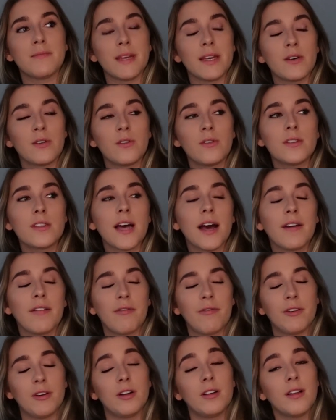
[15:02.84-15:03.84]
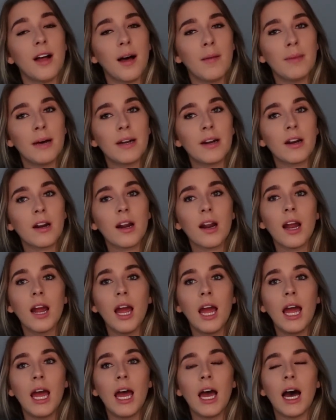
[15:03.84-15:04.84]
meals, I feel a lot better.
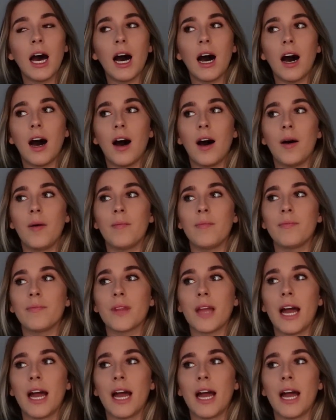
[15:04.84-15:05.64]
Um,